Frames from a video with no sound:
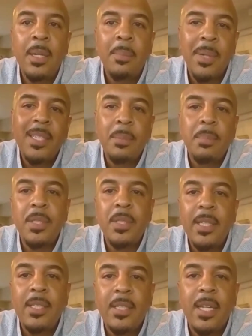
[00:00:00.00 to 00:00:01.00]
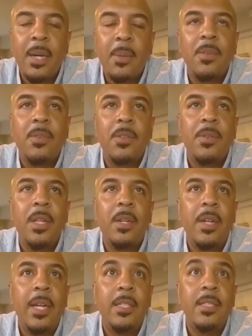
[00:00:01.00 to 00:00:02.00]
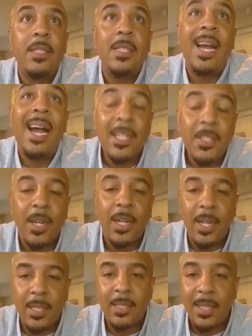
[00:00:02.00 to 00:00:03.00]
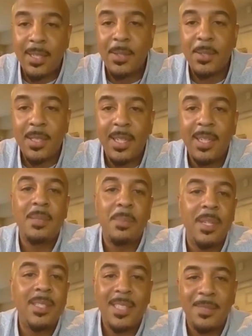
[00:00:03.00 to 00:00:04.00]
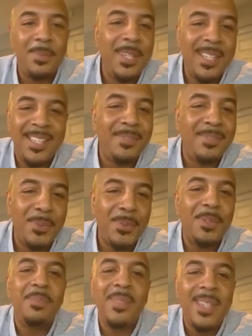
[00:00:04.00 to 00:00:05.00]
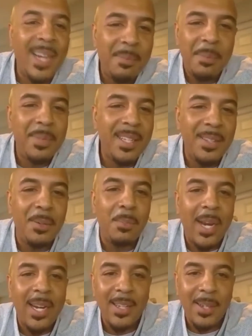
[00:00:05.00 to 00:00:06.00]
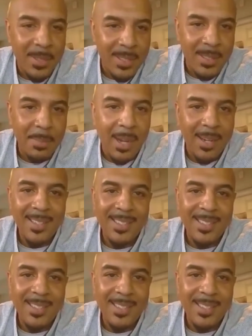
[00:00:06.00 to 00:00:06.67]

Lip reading: But it's a prestige to say I work for a 3-letter agency. I try not to say those things, but since we in this forum, I'm gonna be a little braggadocious about it.